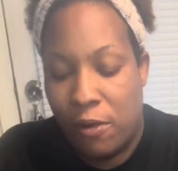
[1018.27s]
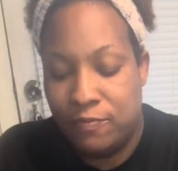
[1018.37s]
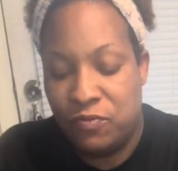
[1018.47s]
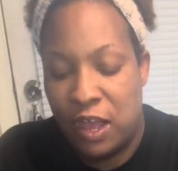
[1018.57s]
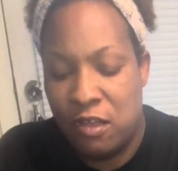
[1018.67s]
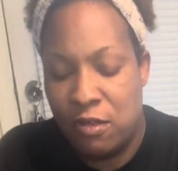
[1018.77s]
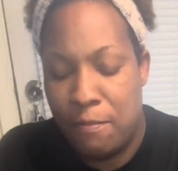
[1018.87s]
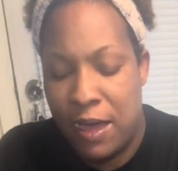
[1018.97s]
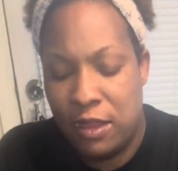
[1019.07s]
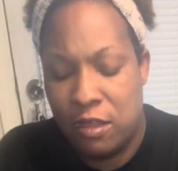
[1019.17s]
they could have
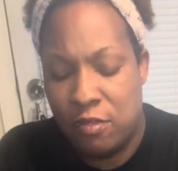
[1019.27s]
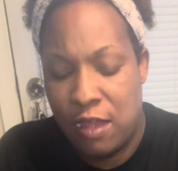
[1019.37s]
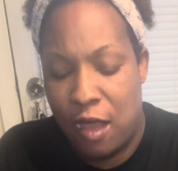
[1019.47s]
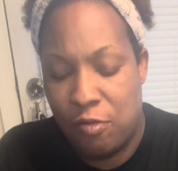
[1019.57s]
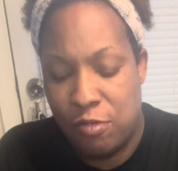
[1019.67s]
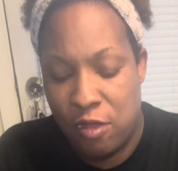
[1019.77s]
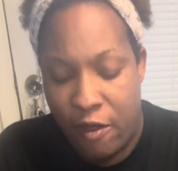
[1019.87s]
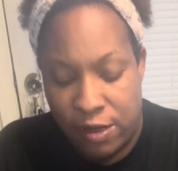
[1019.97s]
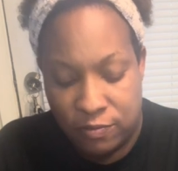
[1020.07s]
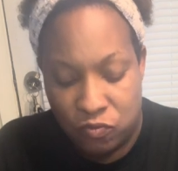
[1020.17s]
made the sauce,
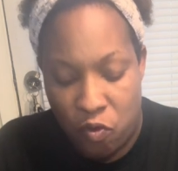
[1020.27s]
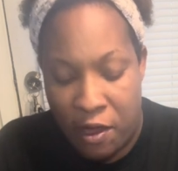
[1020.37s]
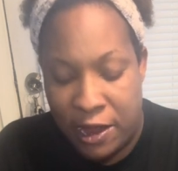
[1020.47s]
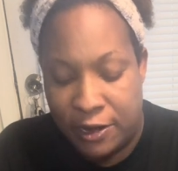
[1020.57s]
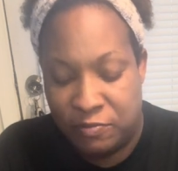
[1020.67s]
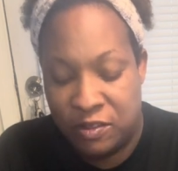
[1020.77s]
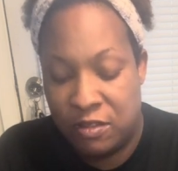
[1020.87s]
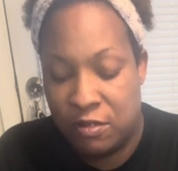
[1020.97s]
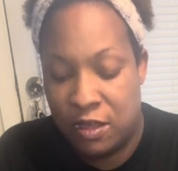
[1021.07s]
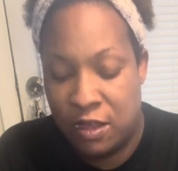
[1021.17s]

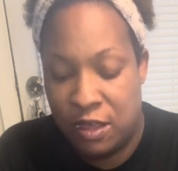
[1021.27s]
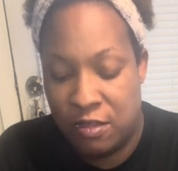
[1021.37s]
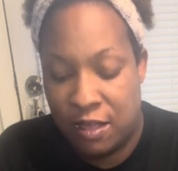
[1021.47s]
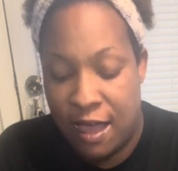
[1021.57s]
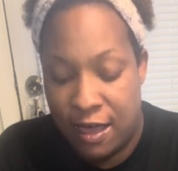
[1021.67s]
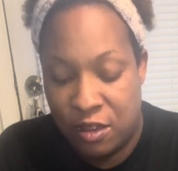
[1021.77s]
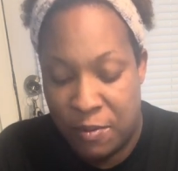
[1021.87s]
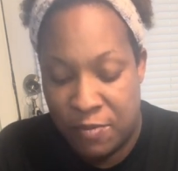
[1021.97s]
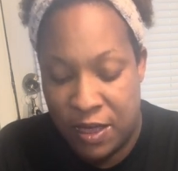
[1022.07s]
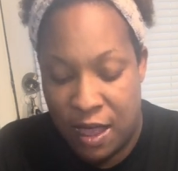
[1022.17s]
since it is supposed to
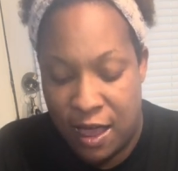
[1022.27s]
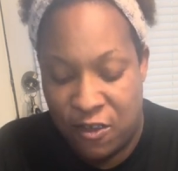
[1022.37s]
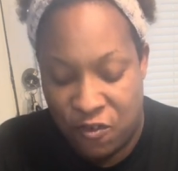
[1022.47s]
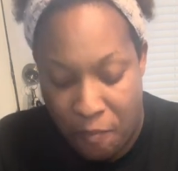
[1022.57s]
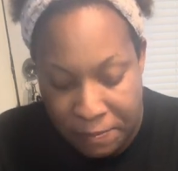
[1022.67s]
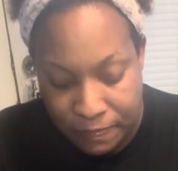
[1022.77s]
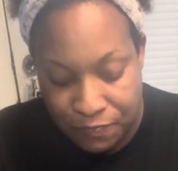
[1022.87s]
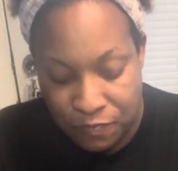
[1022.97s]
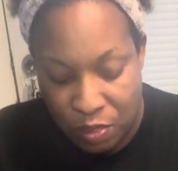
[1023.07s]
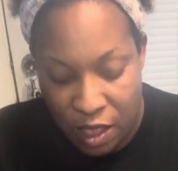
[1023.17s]
be Cajun,
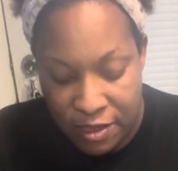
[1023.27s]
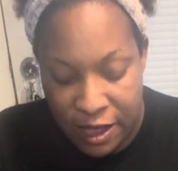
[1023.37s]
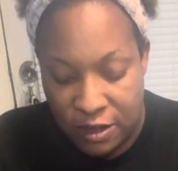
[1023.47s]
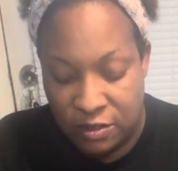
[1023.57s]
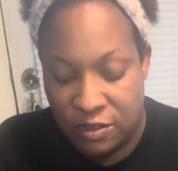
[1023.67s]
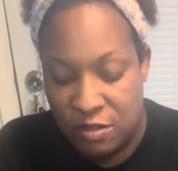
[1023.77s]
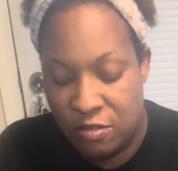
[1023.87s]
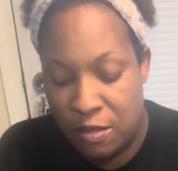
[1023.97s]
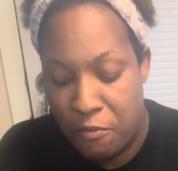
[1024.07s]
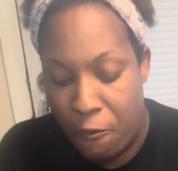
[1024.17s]
they could have seasoned
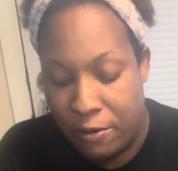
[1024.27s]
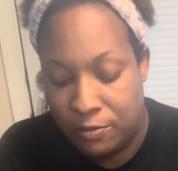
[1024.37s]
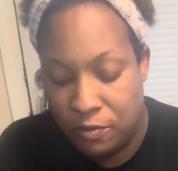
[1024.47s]
it more.